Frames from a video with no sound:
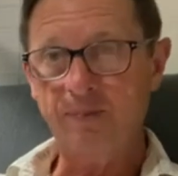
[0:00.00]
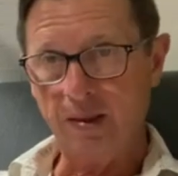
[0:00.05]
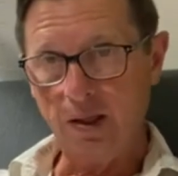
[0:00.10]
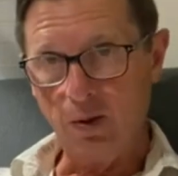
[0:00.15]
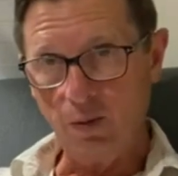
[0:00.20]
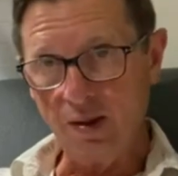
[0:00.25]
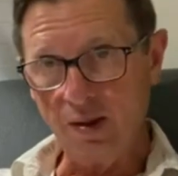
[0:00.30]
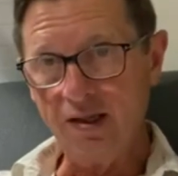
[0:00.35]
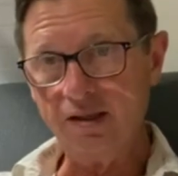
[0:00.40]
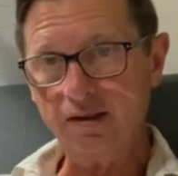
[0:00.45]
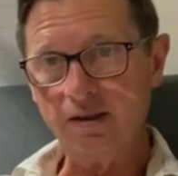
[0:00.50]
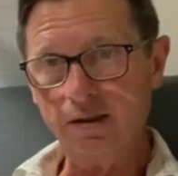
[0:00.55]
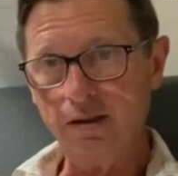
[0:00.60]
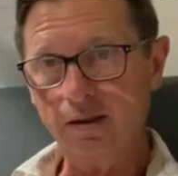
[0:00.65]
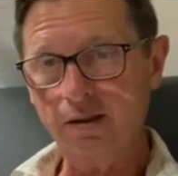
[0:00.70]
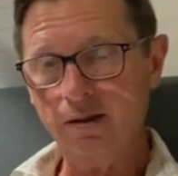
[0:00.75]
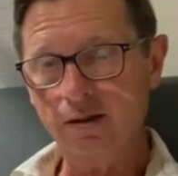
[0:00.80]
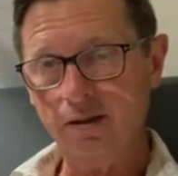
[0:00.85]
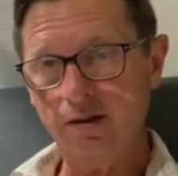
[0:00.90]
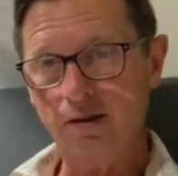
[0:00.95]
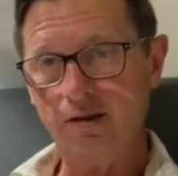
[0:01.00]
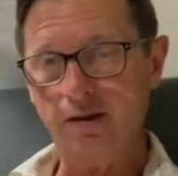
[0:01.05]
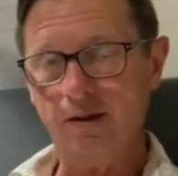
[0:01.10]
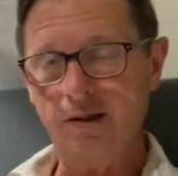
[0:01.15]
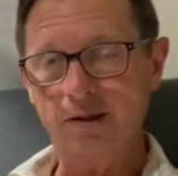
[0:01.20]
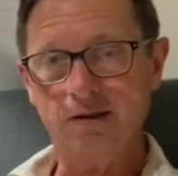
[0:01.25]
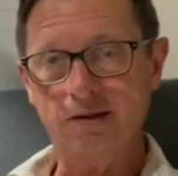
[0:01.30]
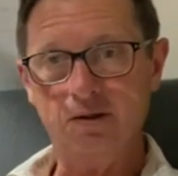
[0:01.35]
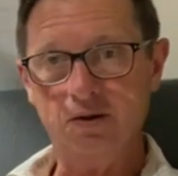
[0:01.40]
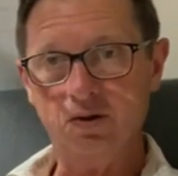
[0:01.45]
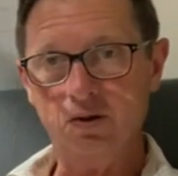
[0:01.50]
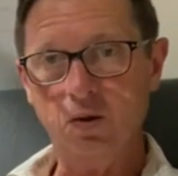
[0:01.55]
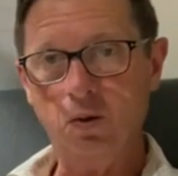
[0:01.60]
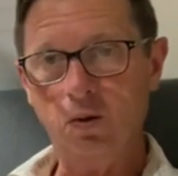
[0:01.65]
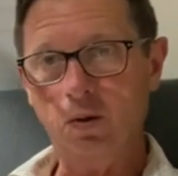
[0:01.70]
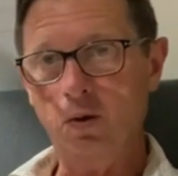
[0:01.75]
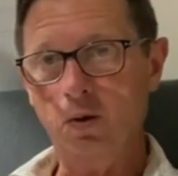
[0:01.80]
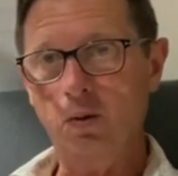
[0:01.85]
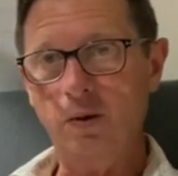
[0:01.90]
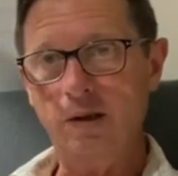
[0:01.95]
reason to this, there's no
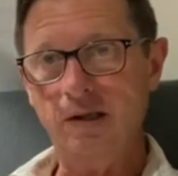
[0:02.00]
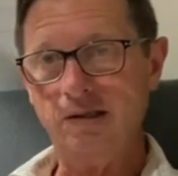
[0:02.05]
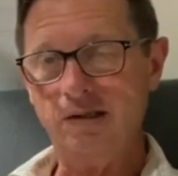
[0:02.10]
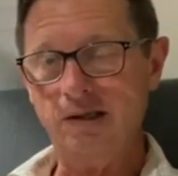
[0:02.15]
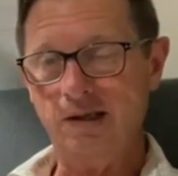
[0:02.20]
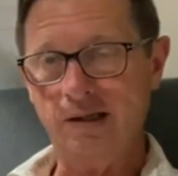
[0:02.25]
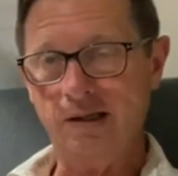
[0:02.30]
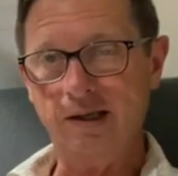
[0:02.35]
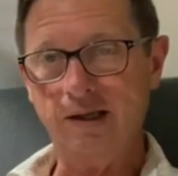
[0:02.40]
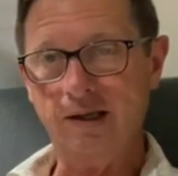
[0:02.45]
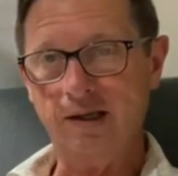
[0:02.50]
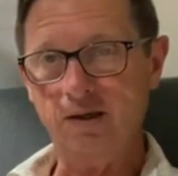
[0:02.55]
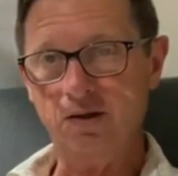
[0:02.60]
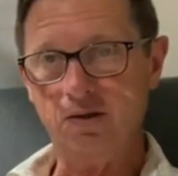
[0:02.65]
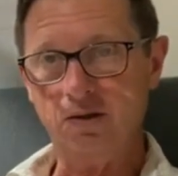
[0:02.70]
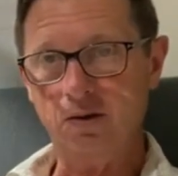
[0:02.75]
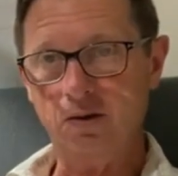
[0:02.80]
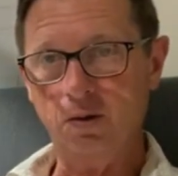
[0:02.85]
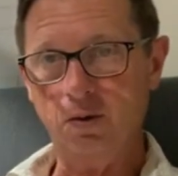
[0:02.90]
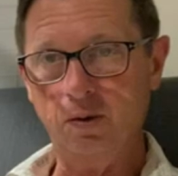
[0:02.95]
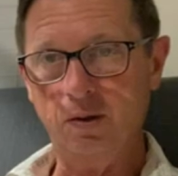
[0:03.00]
good reason to think it's true.